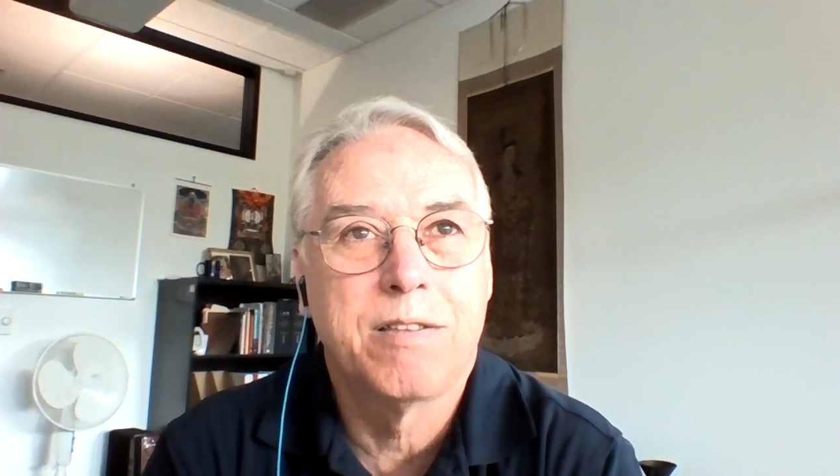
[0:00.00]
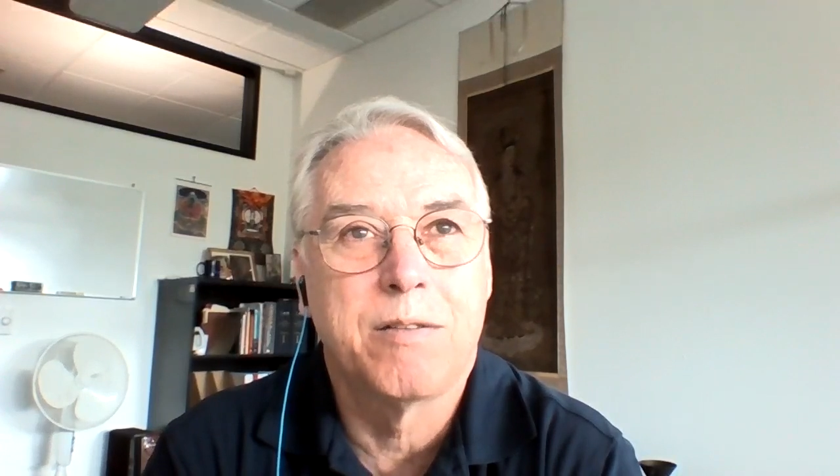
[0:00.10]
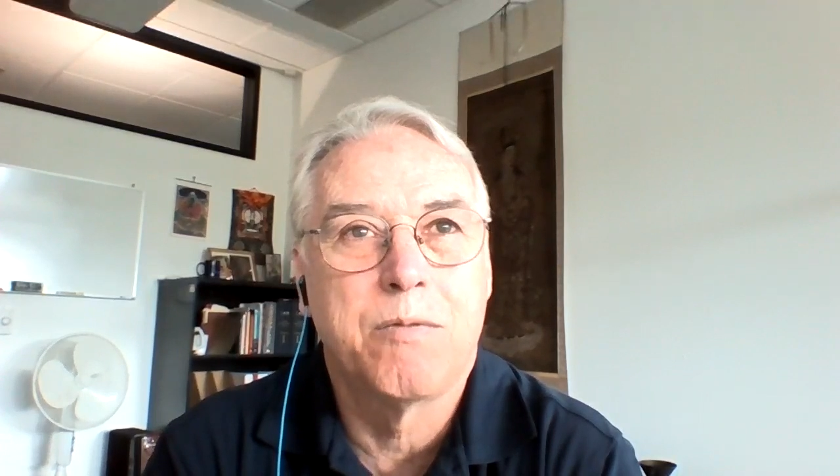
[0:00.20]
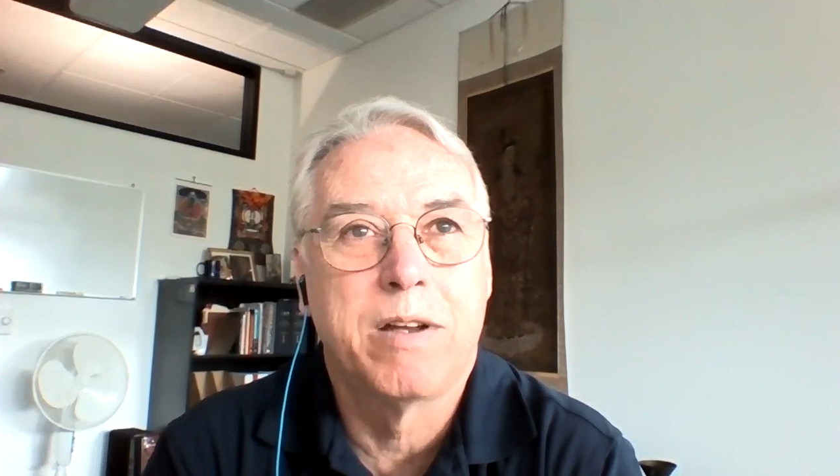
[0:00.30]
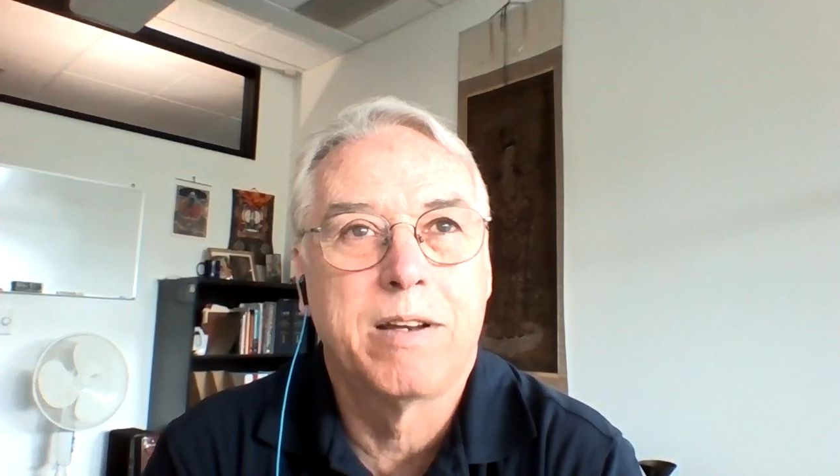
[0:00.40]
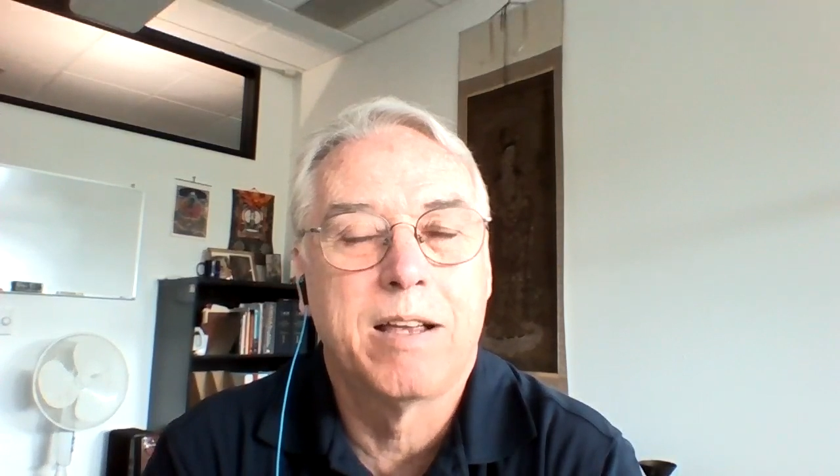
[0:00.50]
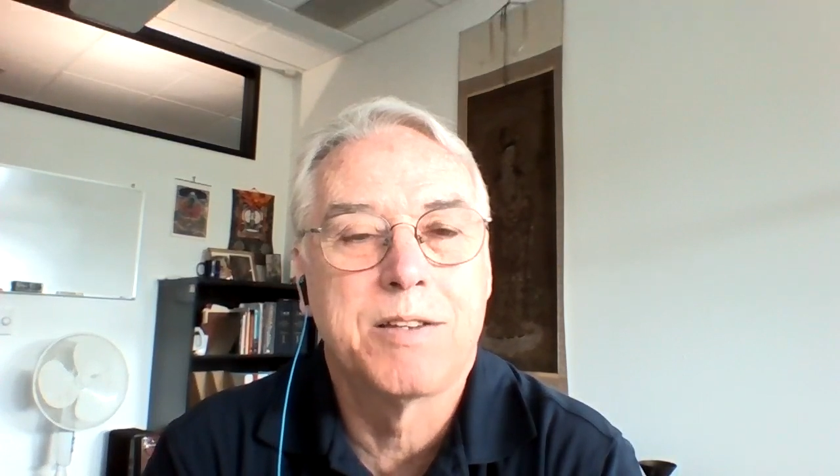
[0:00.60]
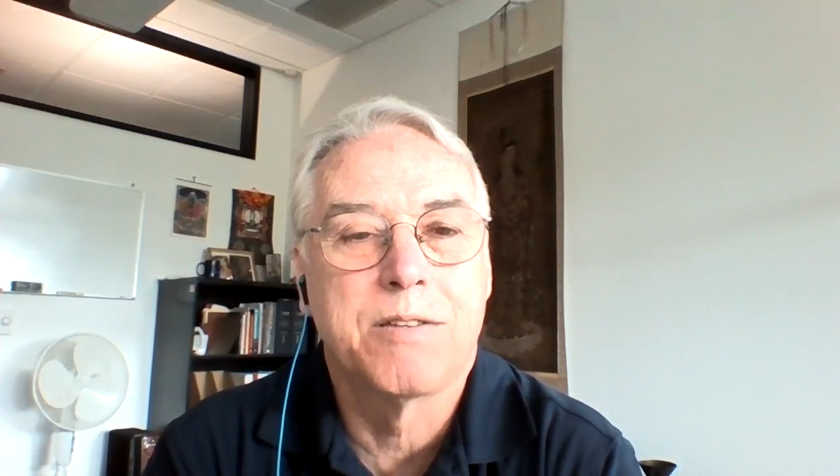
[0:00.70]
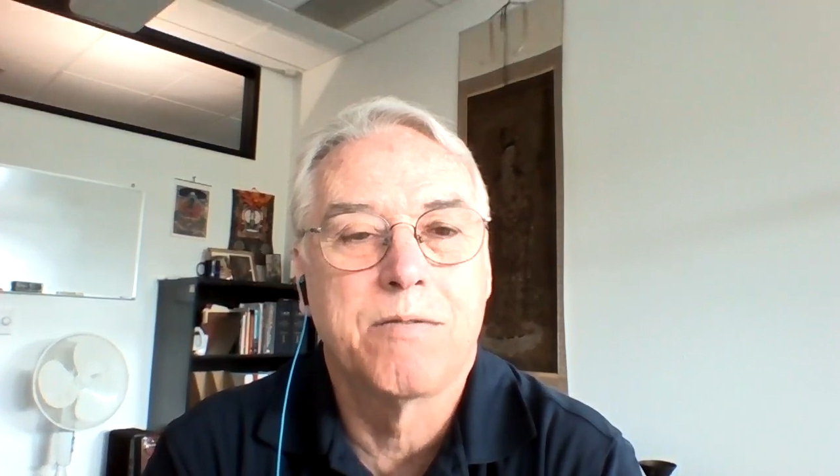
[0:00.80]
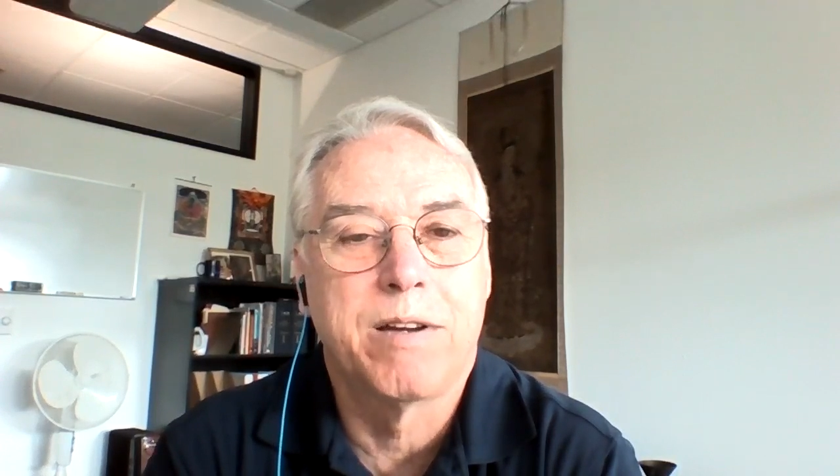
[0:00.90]
that one
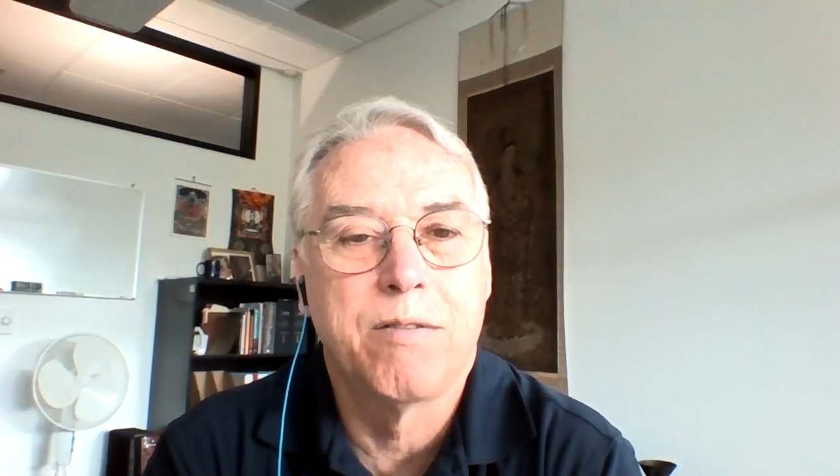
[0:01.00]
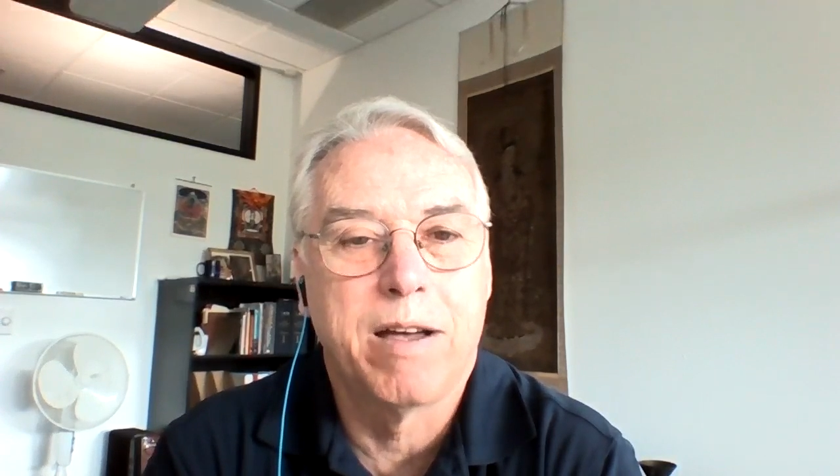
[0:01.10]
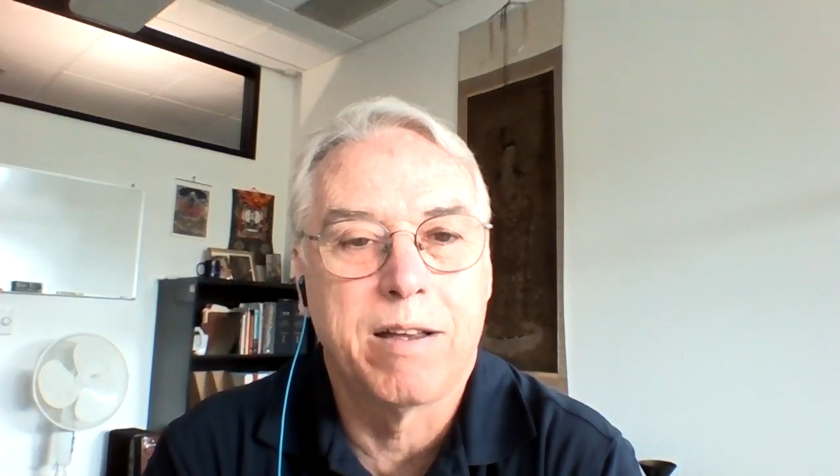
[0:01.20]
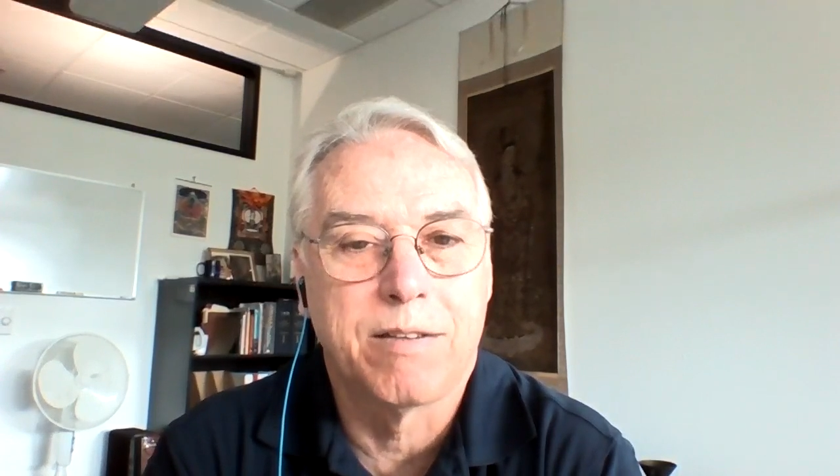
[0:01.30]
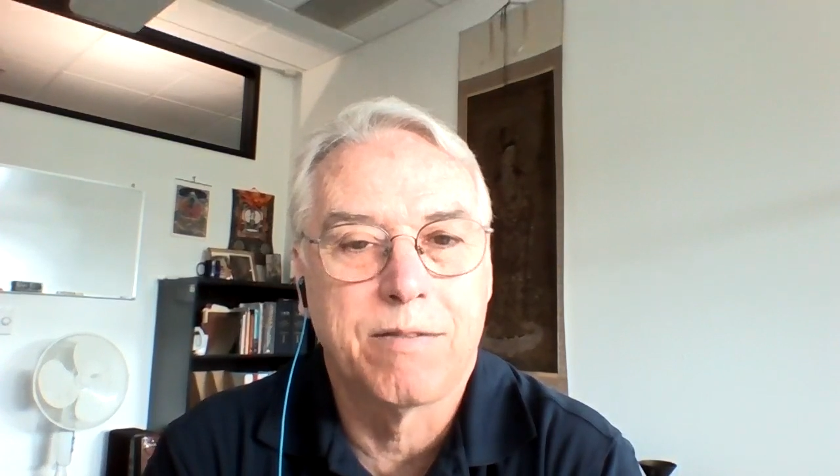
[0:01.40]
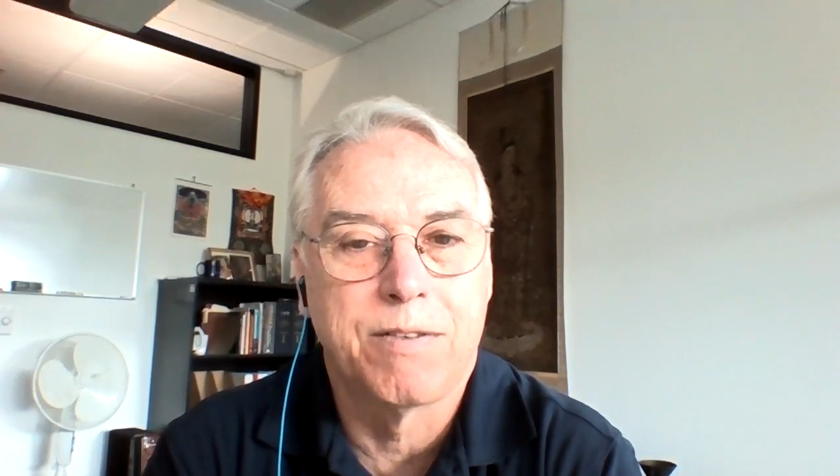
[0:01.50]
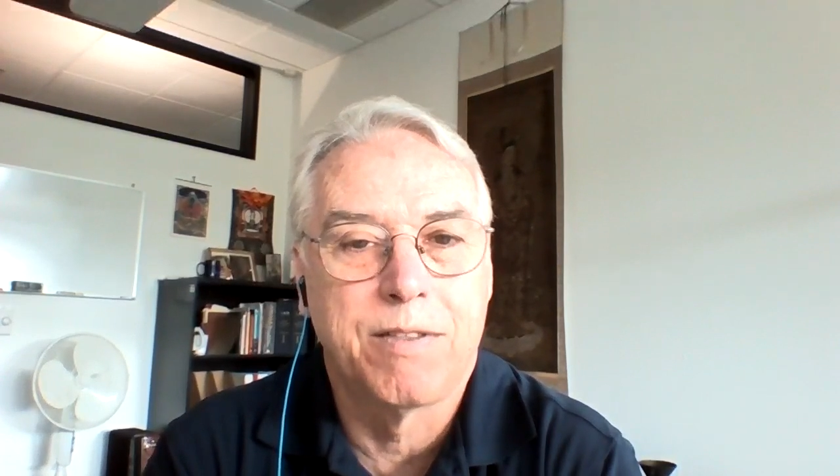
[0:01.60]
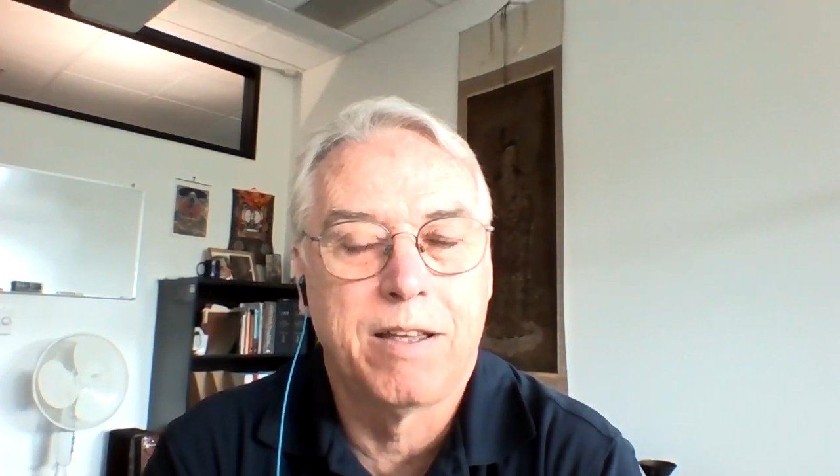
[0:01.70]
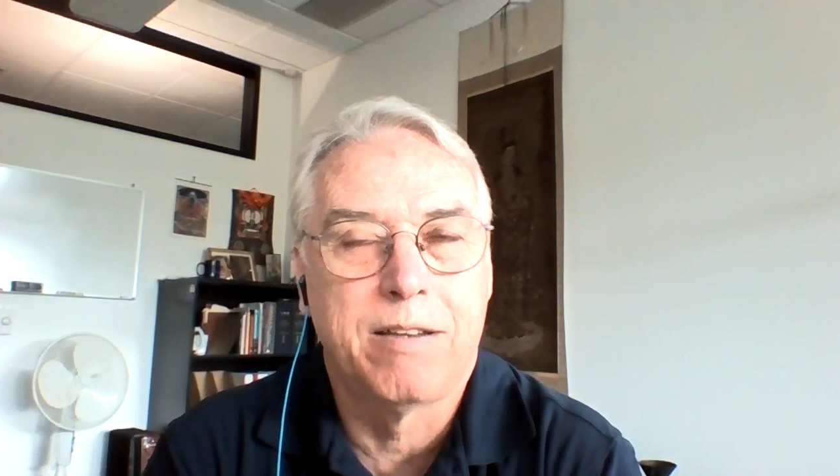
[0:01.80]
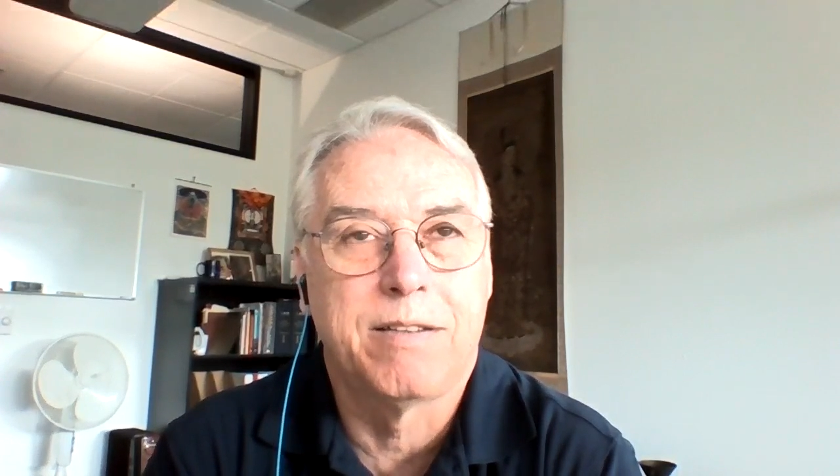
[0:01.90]
has a regret for
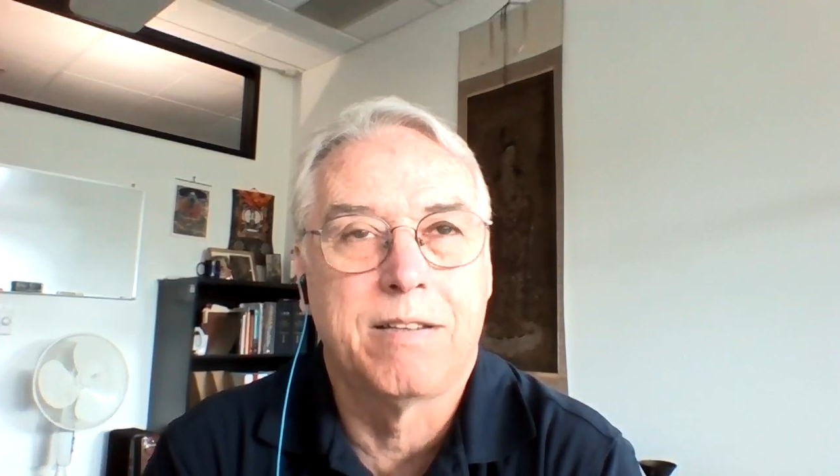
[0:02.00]
that,